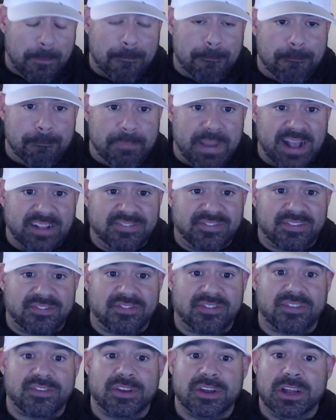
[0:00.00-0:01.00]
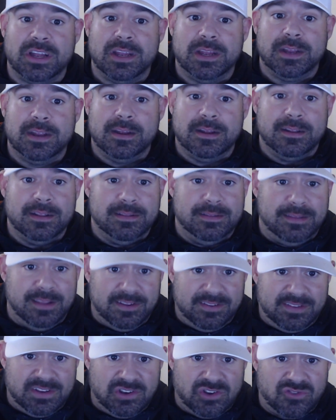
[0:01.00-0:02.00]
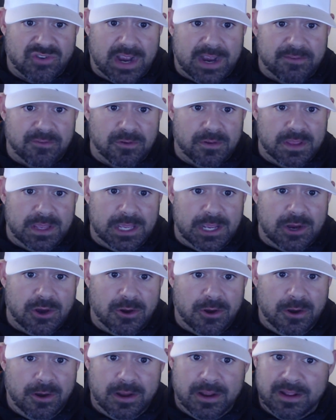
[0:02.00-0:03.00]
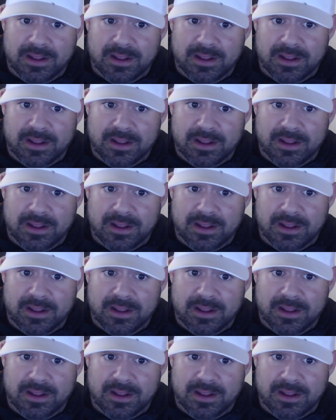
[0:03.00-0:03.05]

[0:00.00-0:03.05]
best distance driver of the year.